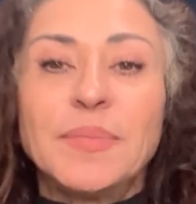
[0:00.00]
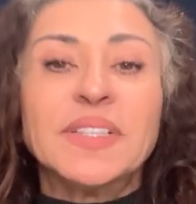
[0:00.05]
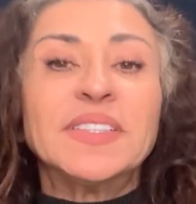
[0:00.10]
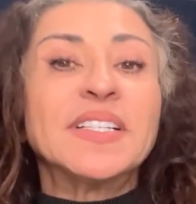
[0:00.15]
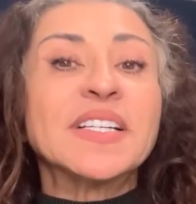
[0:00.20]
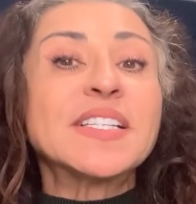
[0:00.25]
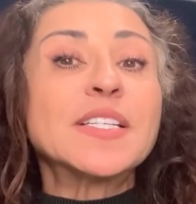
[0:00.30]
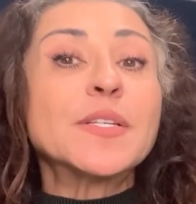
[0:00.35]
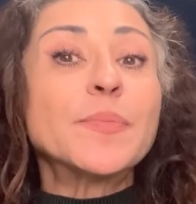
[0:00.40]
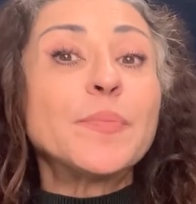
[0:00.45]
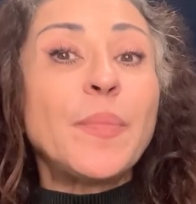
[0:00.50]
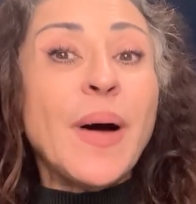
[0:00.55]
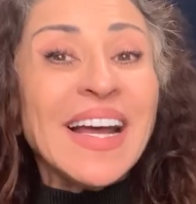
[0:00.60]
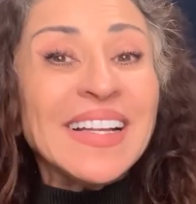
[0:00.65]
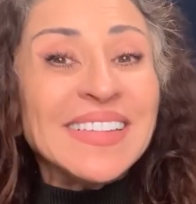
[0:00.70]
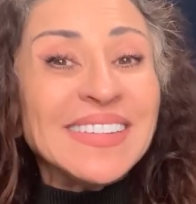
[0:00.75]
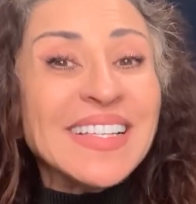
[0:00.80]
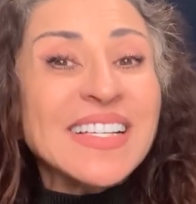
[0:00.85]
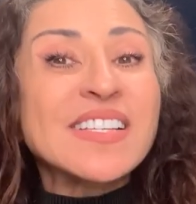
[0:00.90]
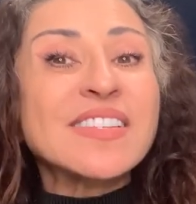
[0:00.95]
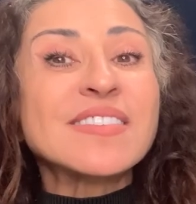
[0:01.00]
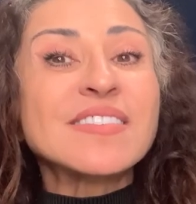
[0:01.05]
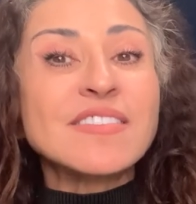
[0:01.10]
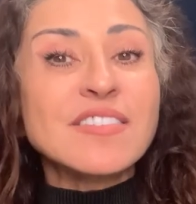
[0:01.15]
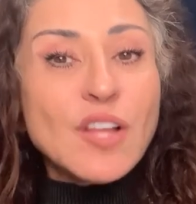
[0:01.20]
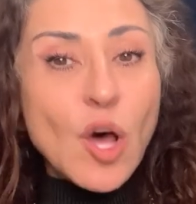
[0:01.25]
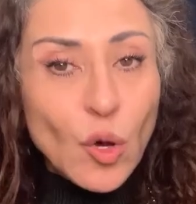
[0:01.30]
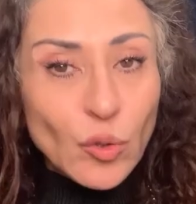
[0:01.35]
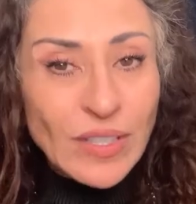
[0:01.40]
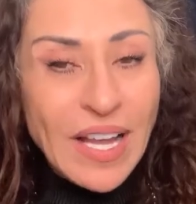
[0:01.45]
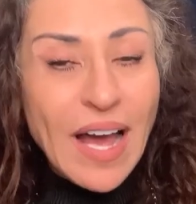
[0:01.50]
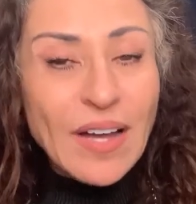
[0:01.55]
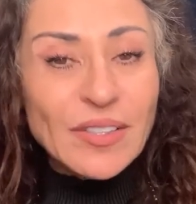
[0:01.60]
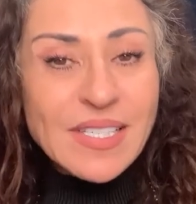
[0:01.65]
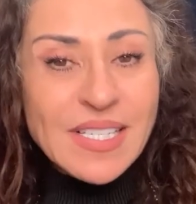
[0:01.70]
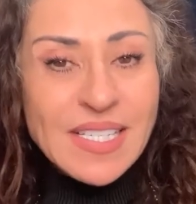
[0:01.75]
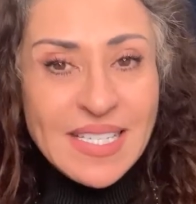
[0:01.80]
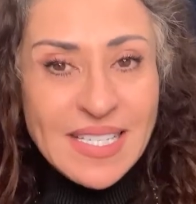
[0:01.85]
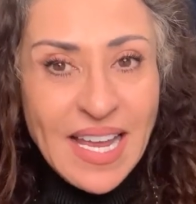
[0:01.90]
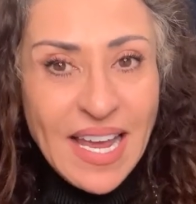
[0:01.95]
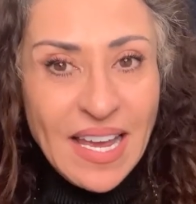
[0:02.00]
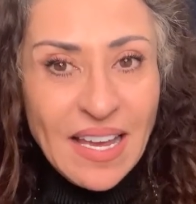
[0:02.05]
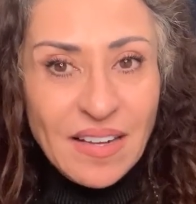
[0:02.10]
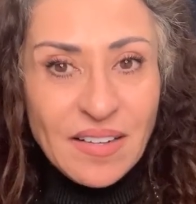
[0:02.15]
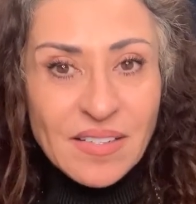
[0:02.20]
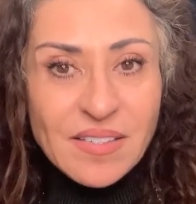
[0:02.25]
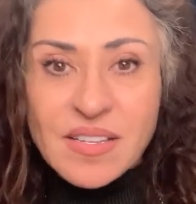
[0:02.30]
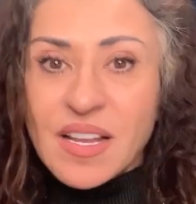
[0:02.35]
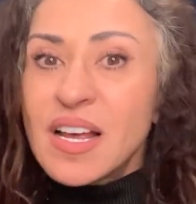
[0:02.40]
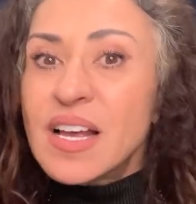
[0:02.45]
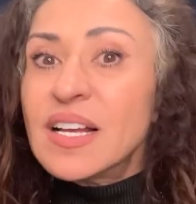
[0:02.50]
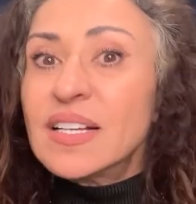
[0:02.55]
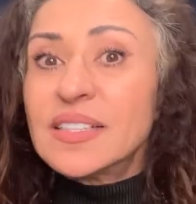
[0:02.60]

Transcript: But despite the slowdown in sales,